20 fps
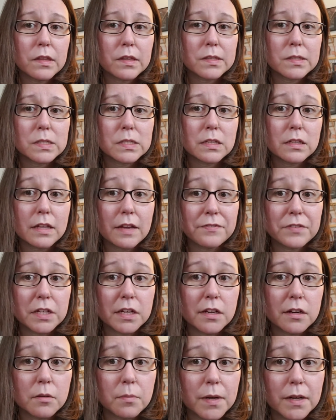This is a Lefty
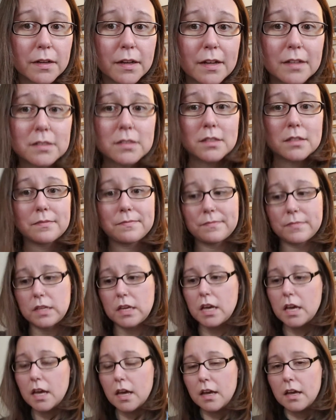Knitter podcast.
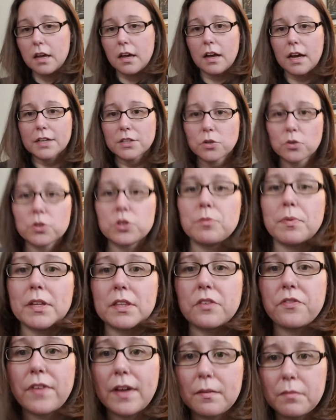I told you
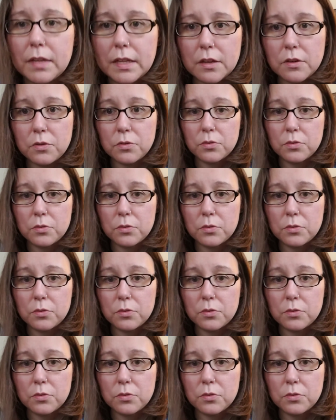about the family